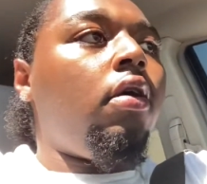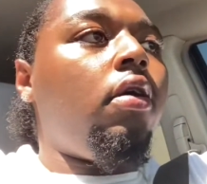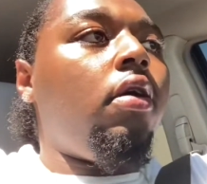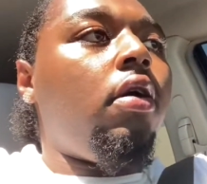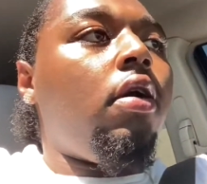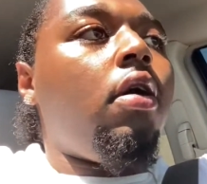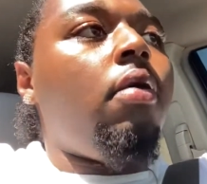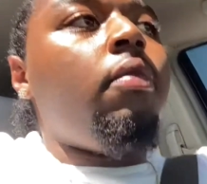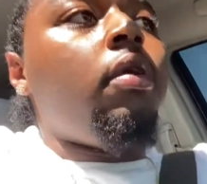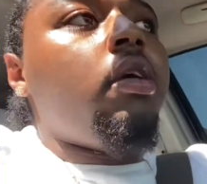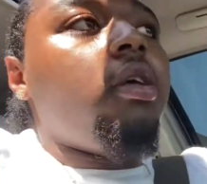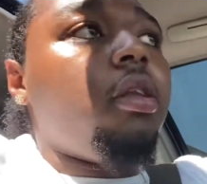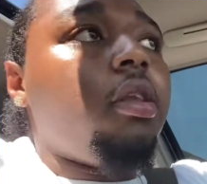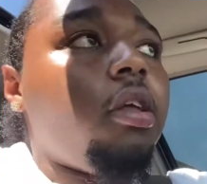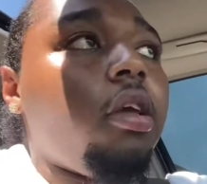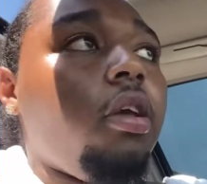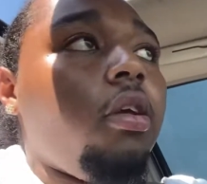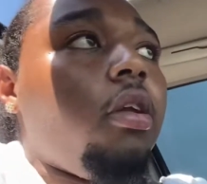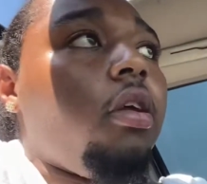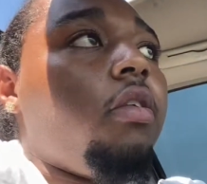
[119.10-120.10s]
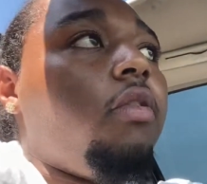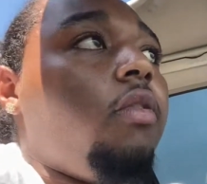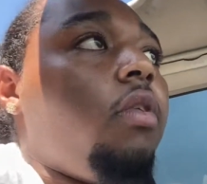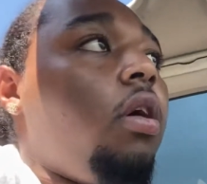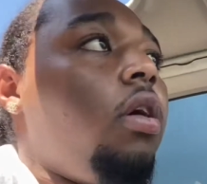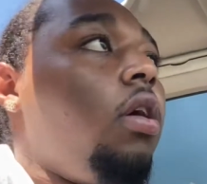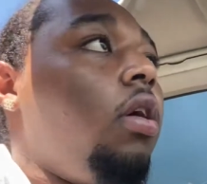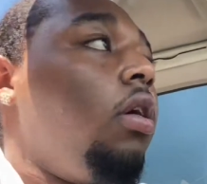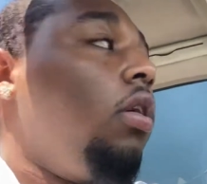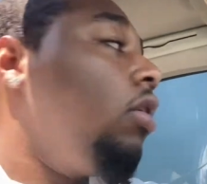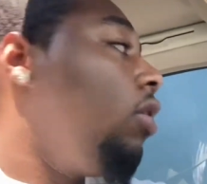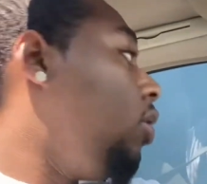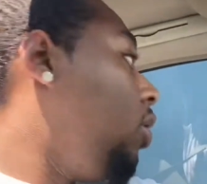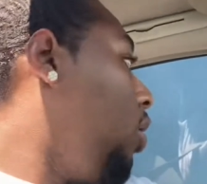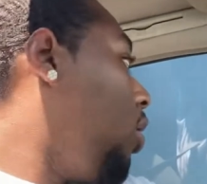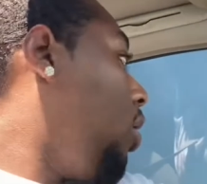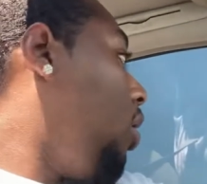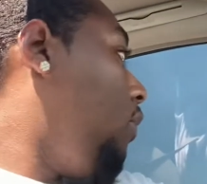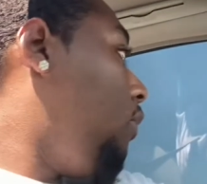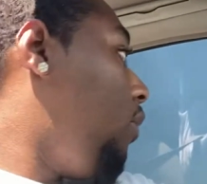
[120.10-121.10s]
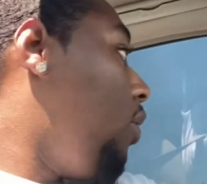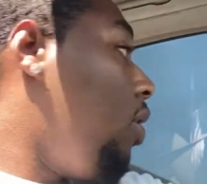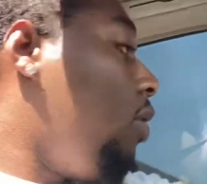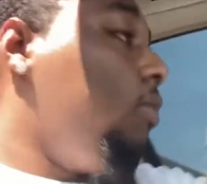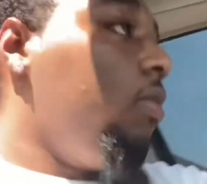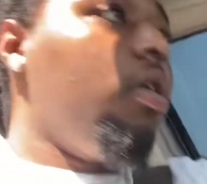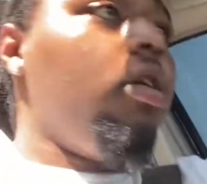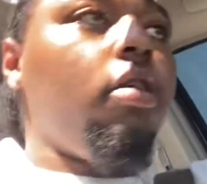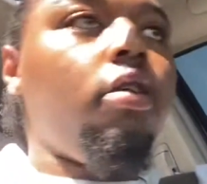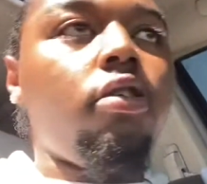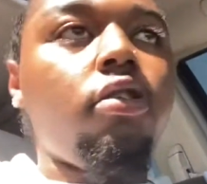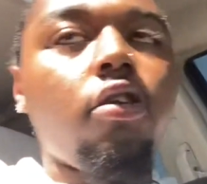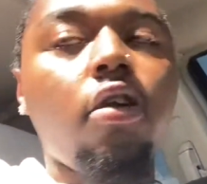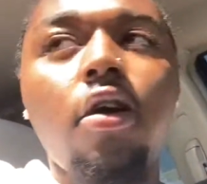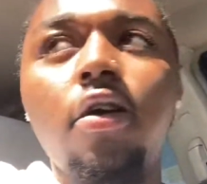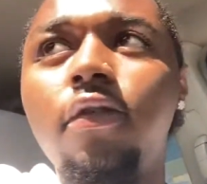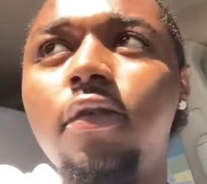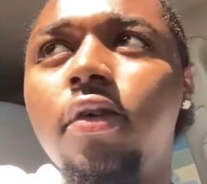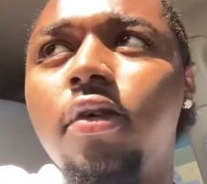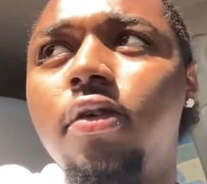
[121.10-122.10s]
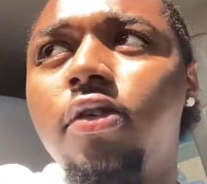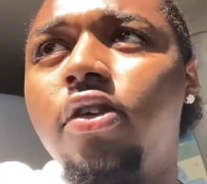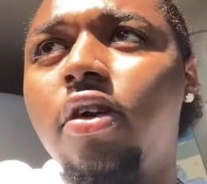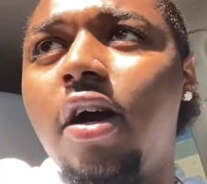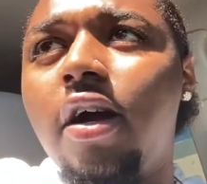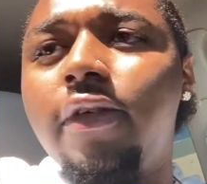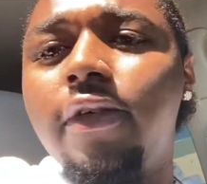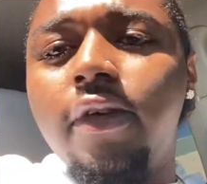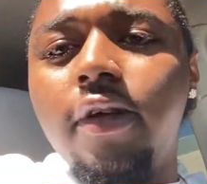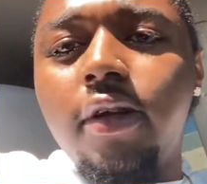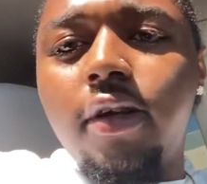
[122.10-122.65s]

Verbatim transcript: I'm gonna continue this vlog after I'm done driving. Driving.